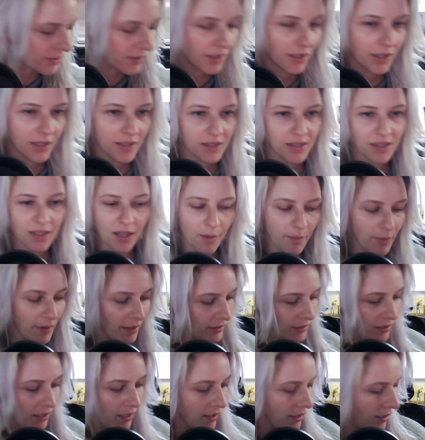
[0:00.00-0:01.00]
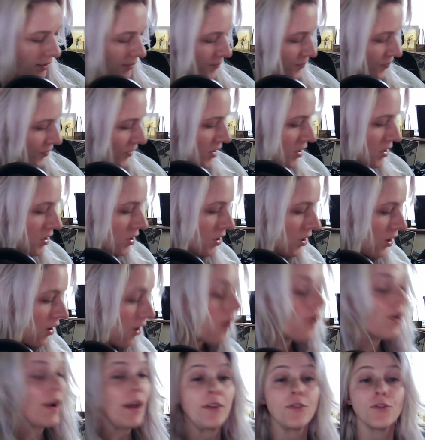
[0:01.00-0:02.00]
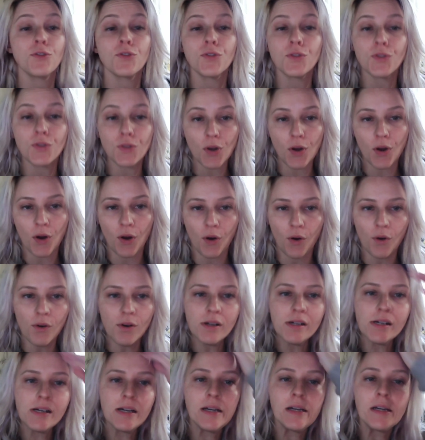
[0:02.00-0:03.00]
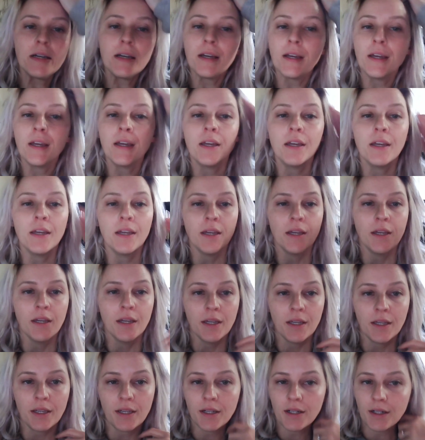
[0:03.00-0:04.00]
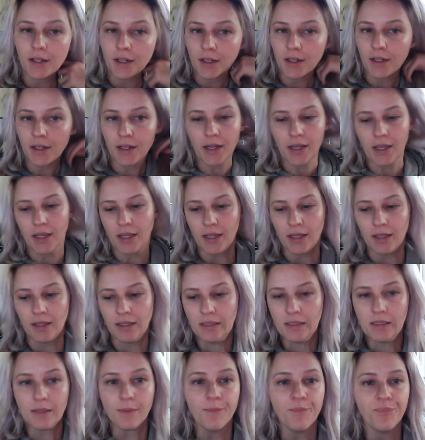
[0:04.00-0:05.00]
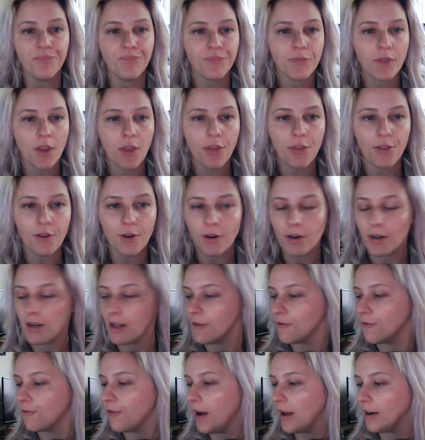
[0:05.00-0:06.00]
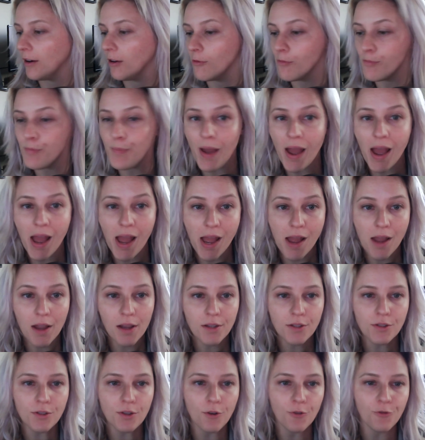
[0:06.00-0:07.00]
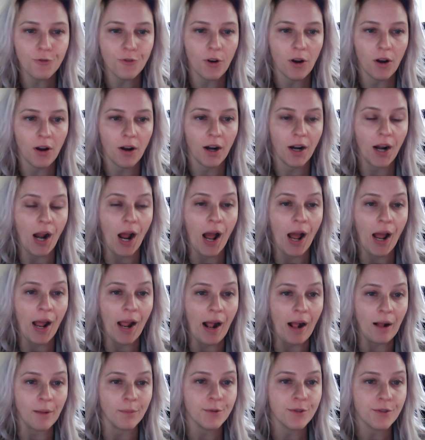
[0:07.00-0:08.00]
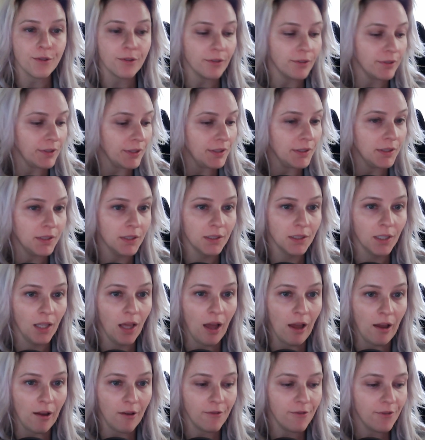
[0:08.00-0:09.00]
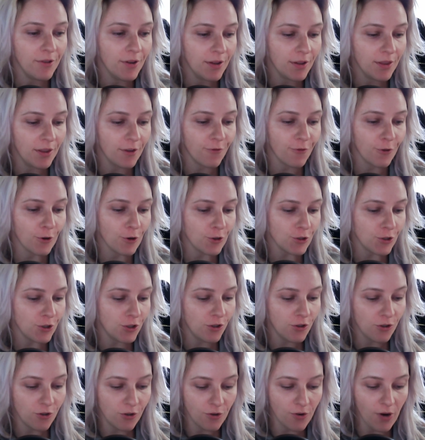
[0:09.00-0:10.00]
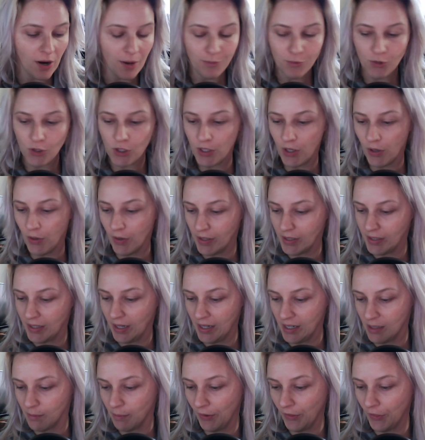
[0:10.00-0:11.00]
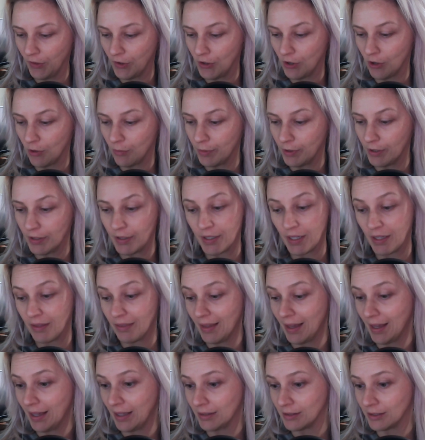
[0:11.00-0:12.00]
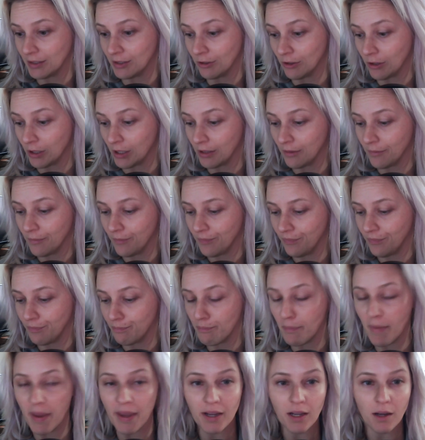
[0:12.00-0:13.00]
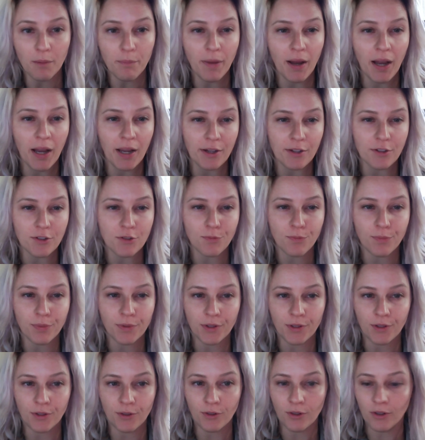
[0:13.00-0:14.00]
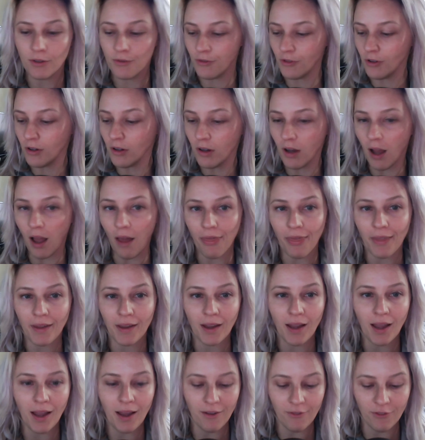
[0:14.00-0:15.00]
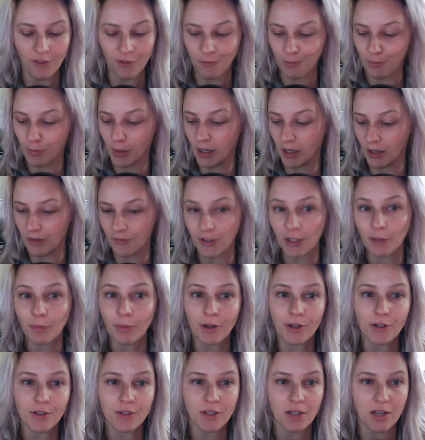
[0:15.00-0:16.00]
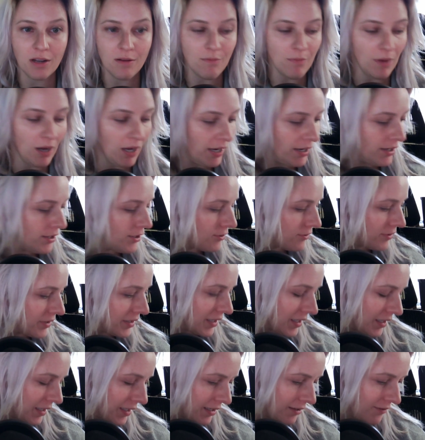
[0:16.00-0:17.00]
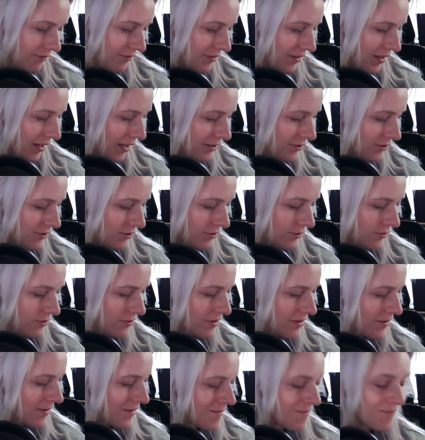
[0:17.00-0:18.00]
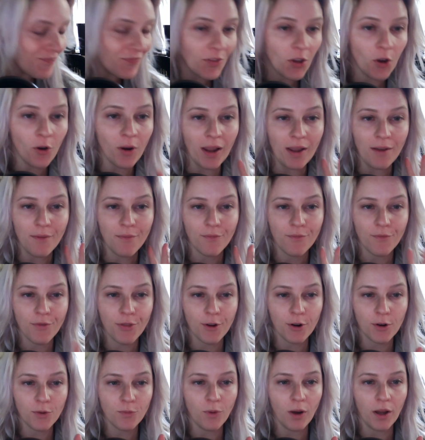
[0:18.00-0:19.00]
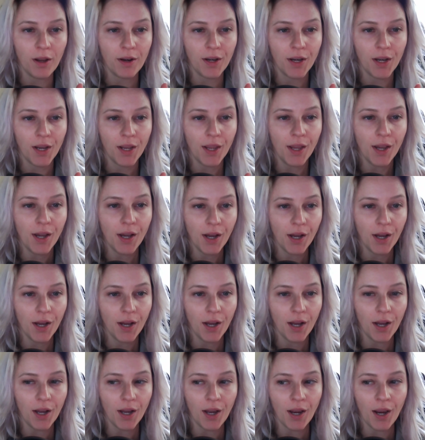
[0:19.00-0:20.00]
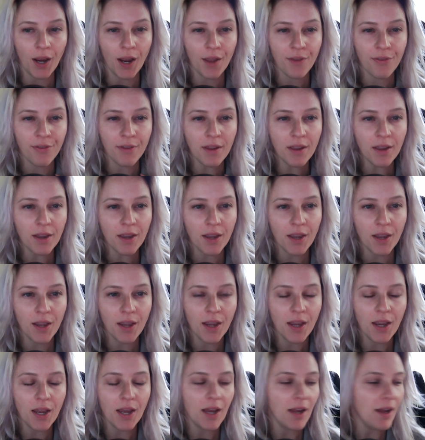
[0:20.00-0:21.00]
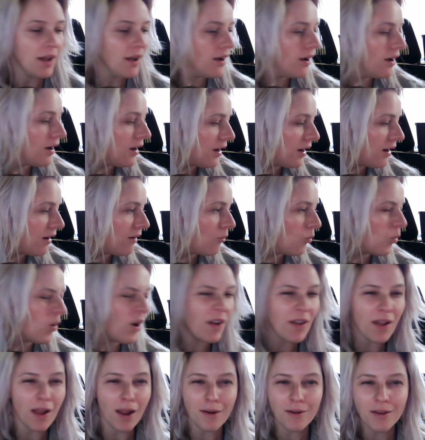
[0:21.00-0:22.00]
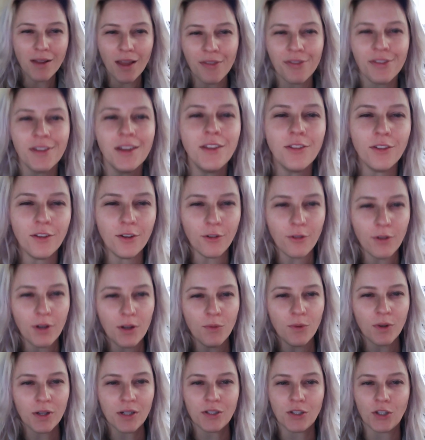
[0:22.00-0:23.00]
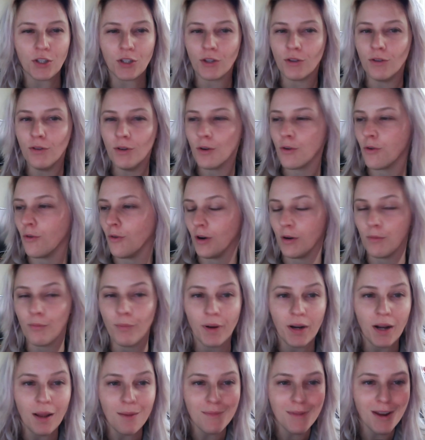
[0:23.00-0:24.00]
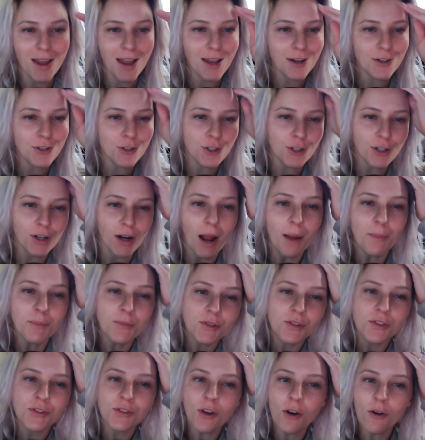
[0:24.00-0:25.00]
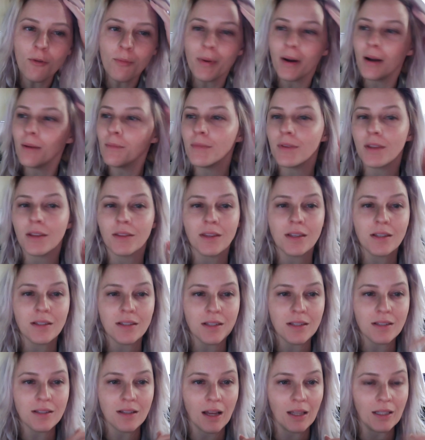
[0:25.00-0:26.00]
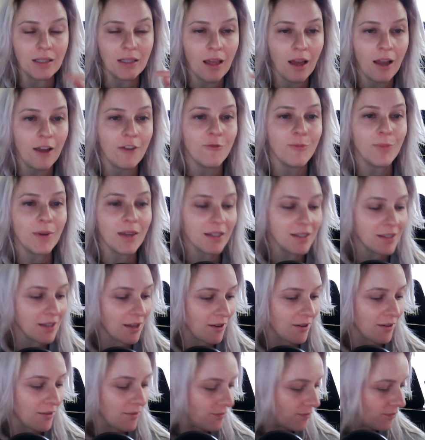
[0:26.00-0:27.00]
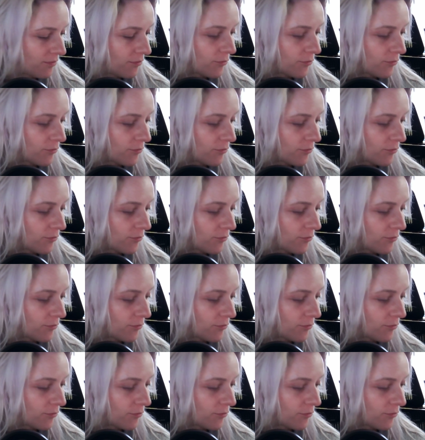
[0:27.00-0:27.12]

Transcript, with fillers: think, isn't that bad luck? Okay, so here is the third and final bag. So far, I absolutely love the first two. I'm so excited about the notebook, and that little makeup bag is beautiful. I think I have the perfect person in mind who I can gift that to. Okay, third one. I think, well, I think the green one is a unicorn, but I'm not sure. I'm so bummed that this is not live because I